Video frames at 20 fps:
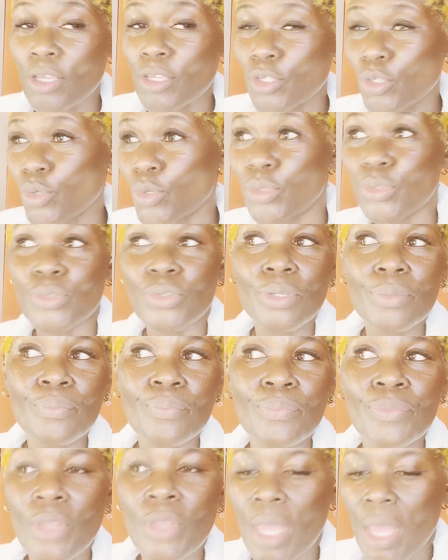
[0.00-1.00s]
So you see,
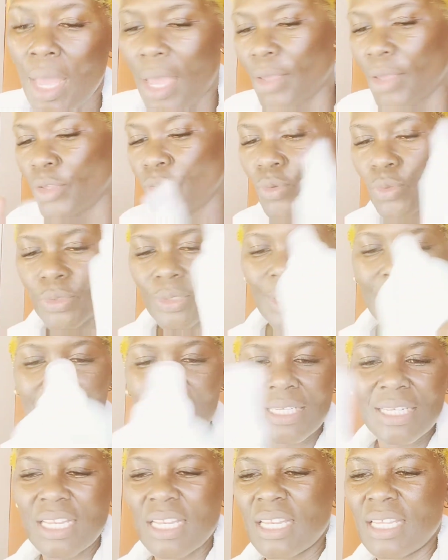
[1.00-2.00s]
I use that
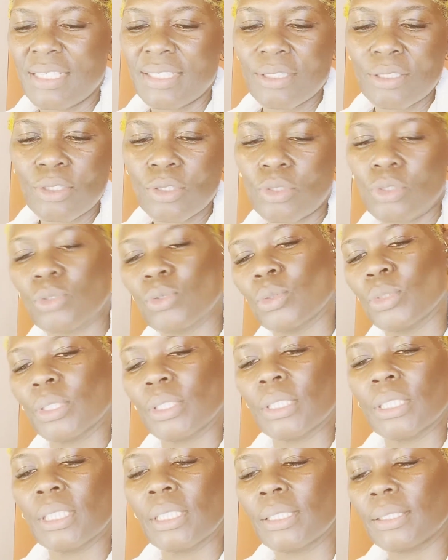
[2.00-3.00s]
and I let it soak
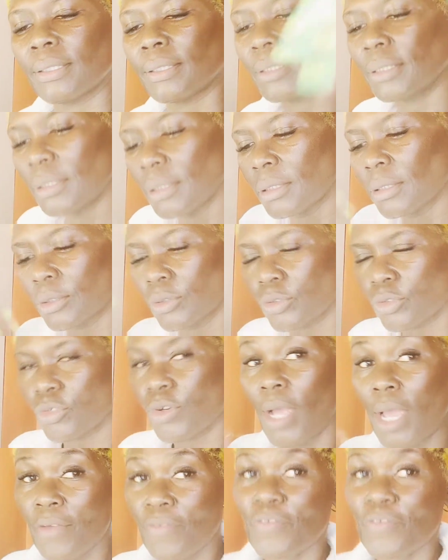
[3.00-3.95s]
in a little and dry.